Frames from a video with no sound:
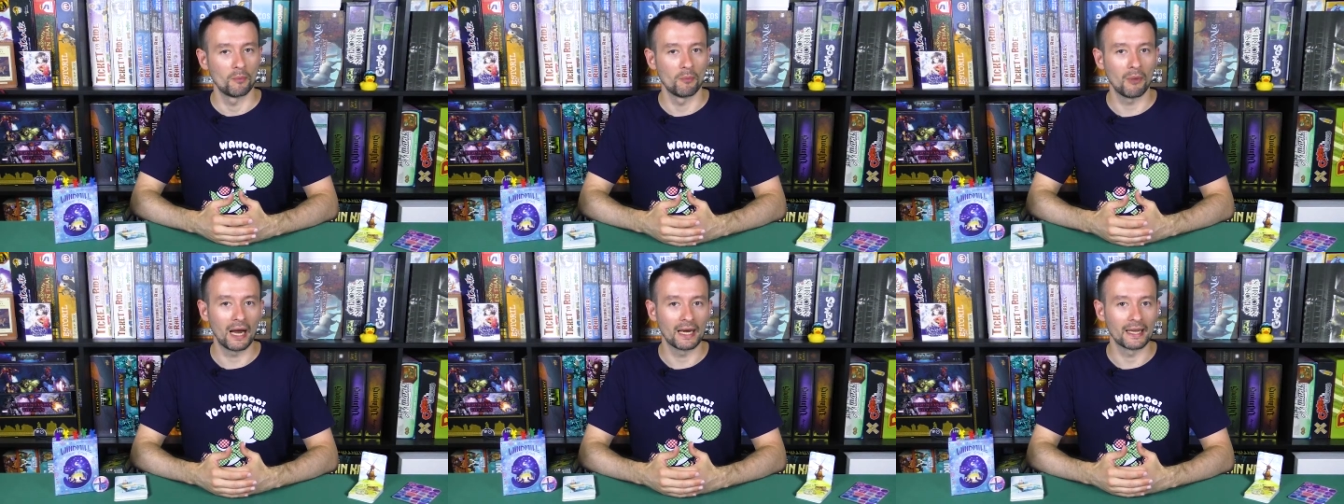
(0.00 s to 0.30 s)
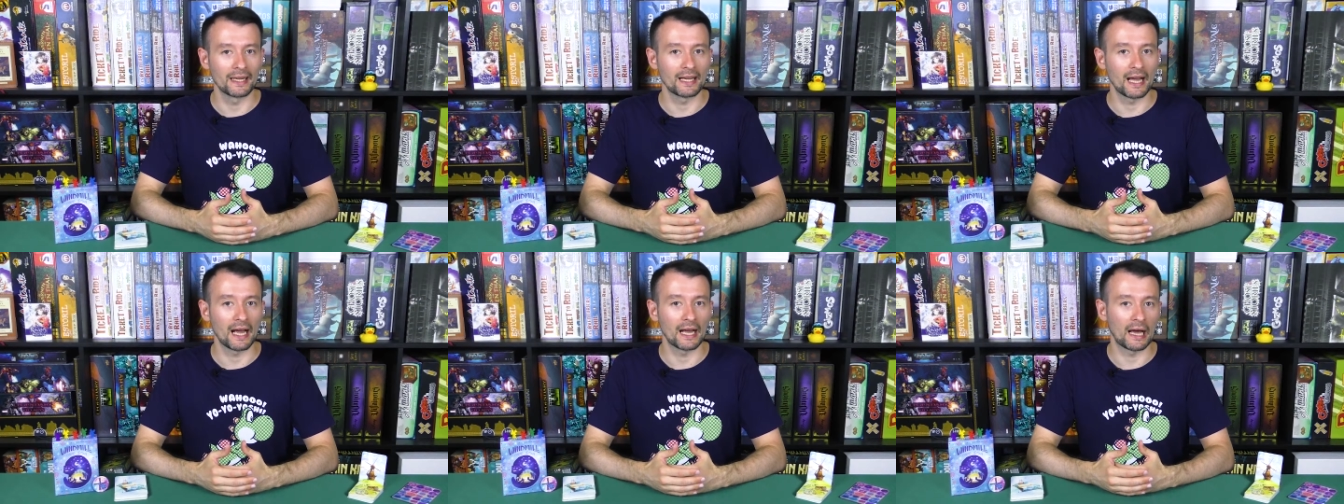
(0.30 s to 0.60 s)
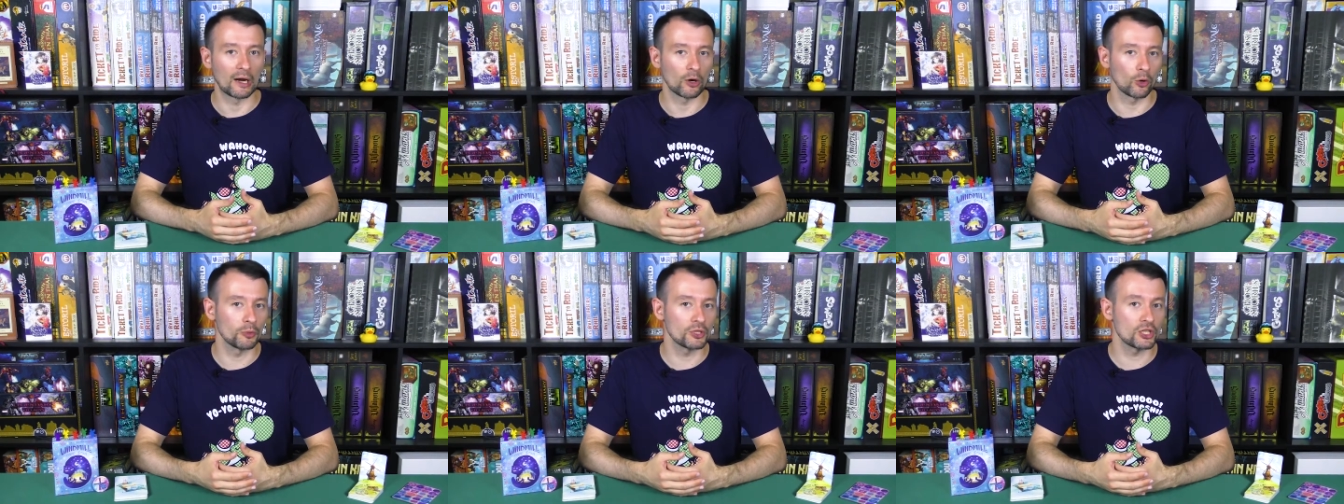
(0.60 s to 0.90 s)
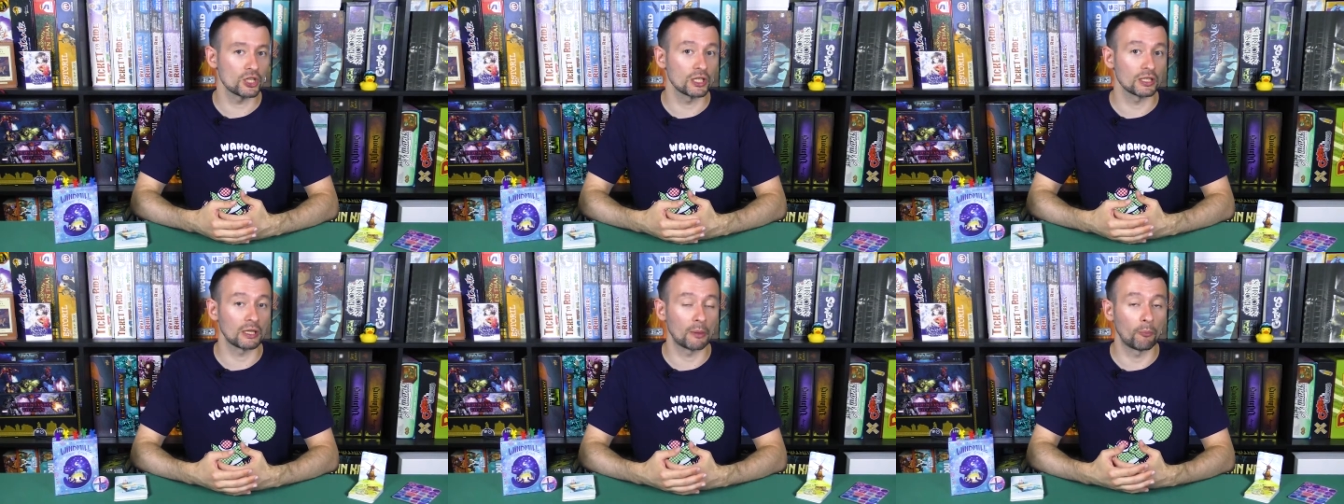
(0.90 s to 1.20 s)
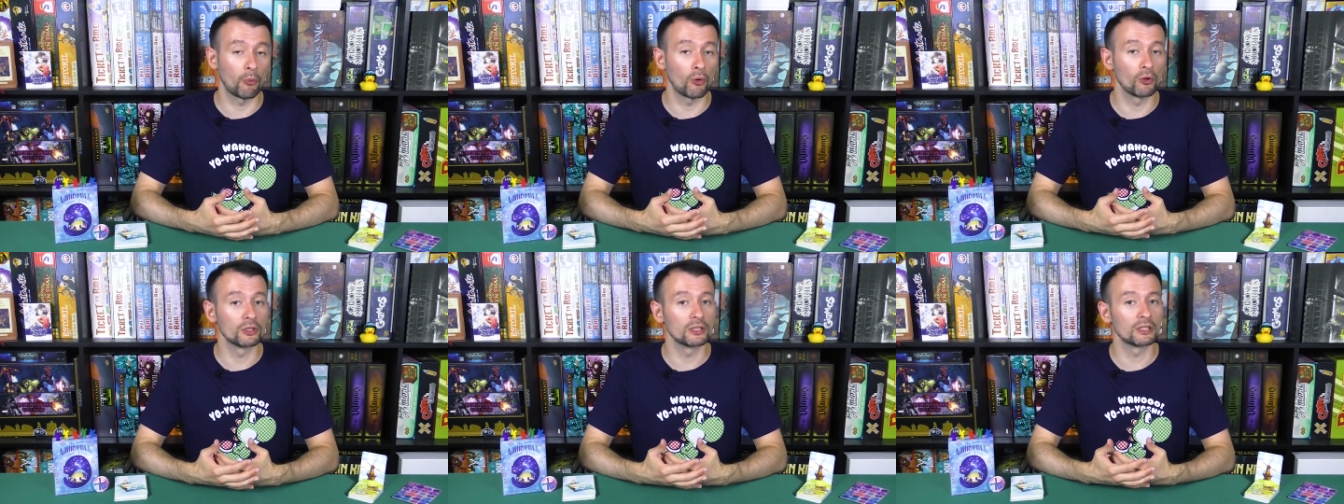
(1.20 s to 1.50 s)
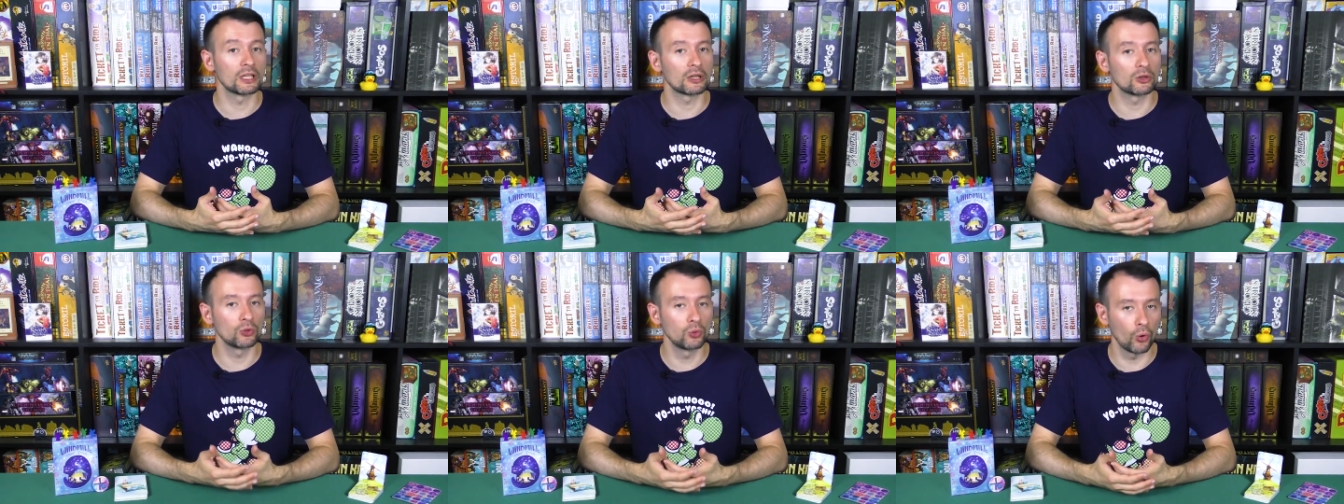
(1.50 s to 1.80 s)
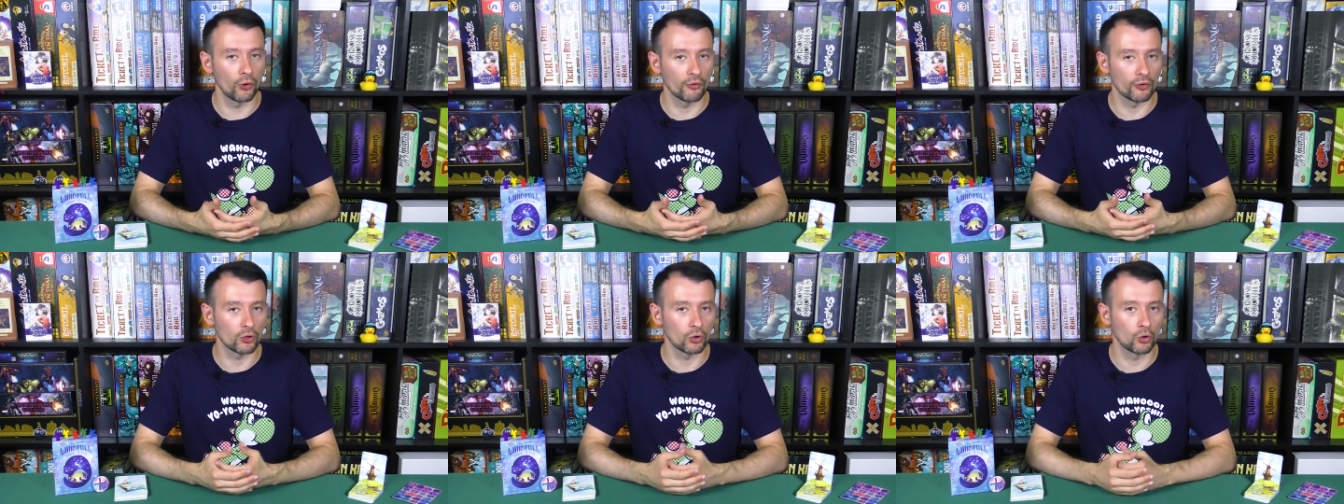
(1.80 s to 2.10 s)
The little box is filled to the
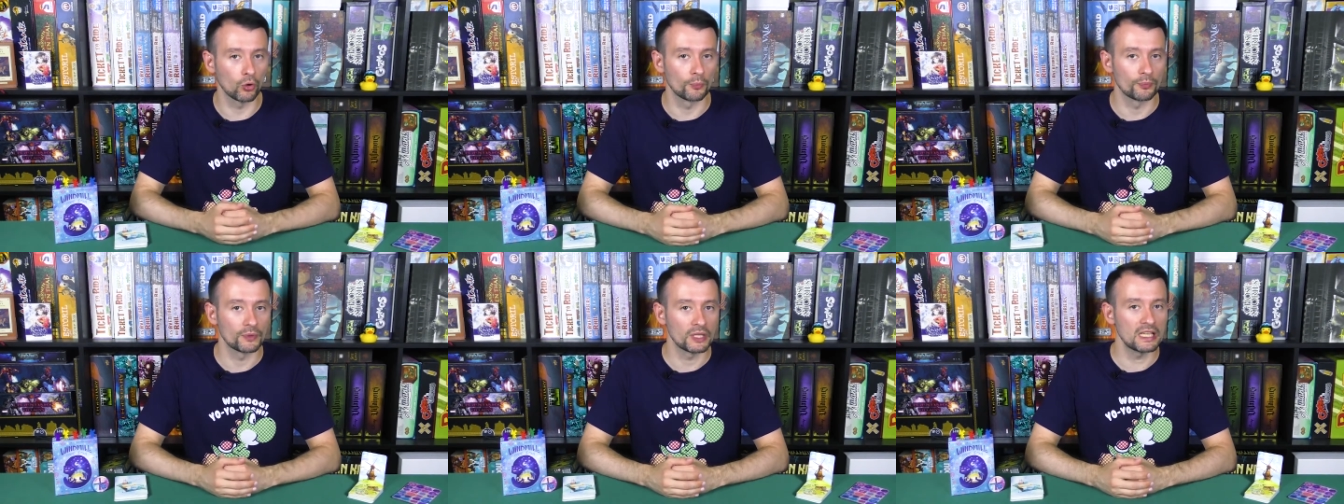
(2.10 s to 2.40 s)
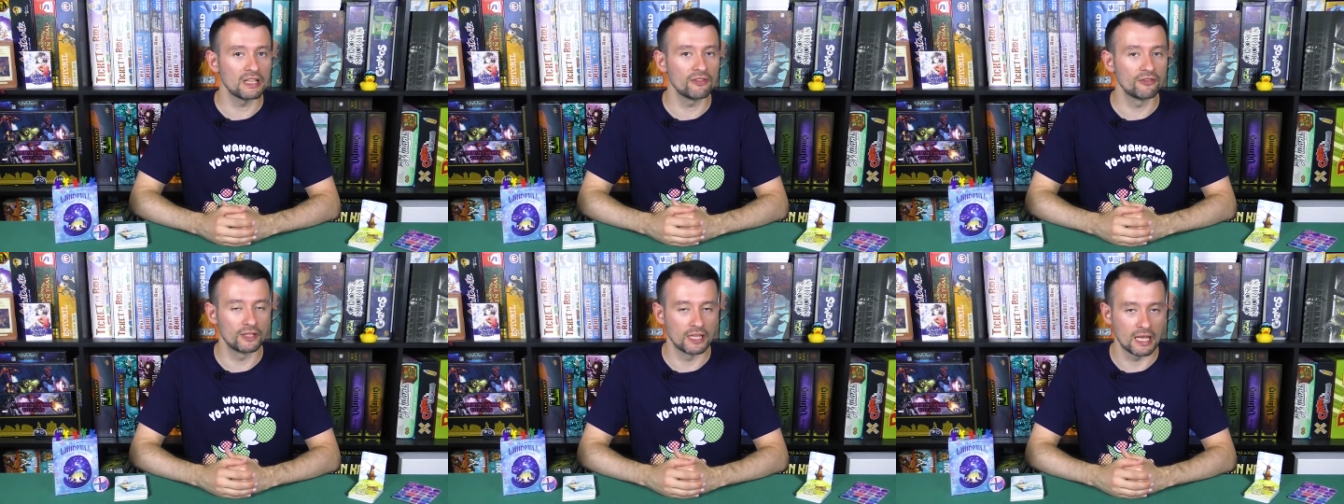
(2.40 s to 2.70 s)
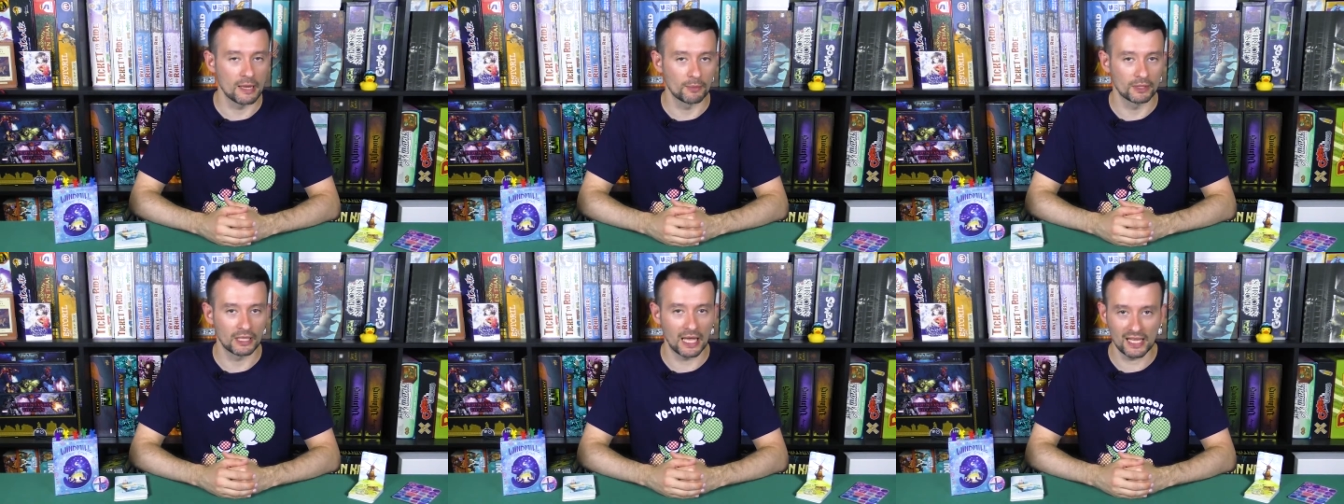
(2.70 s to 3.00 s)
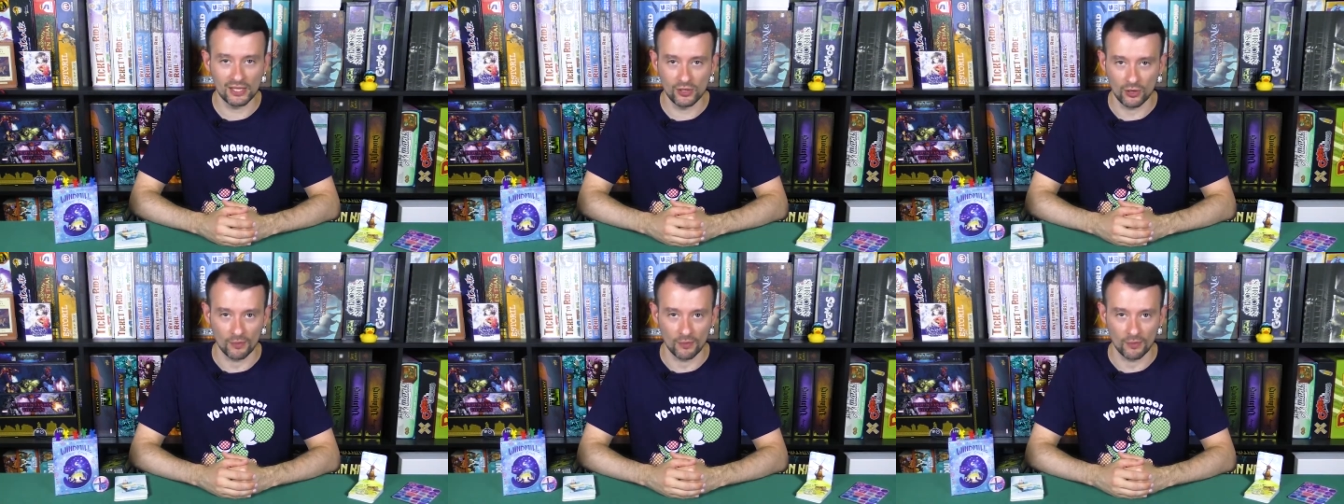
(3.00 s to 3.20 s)
brim. Inside it we will